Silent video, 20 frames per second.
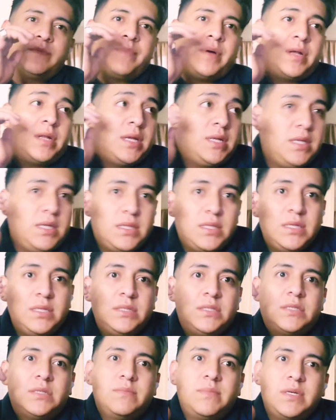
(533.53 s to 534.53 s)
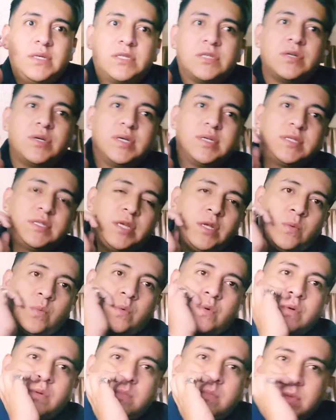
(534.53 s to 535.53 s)
I almost bought the clerk. She was
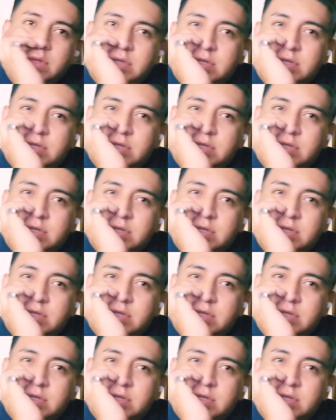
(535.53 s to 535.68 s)
cute.